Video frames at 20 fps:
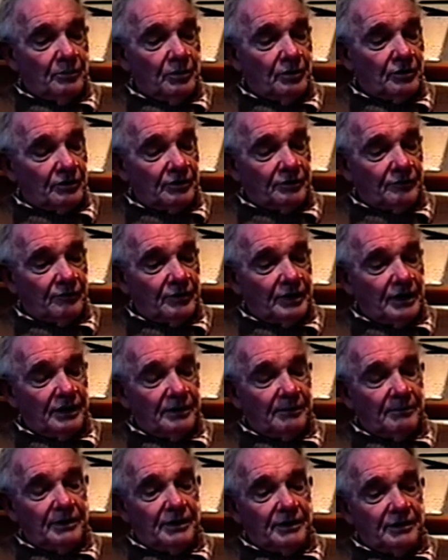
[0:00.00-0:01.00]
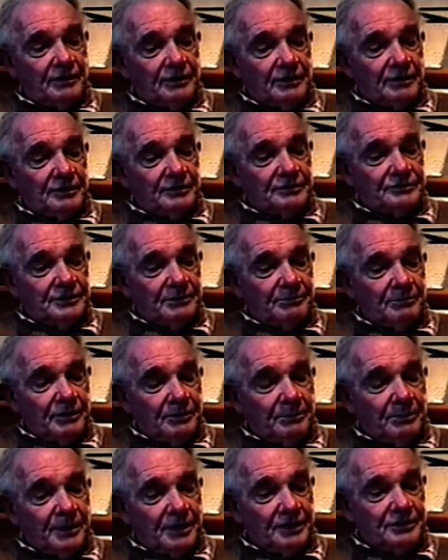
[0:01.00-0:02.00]
booklet really, about 70
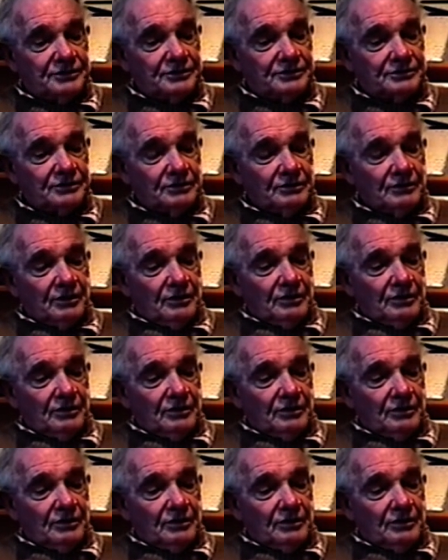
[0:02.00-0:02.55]
pages,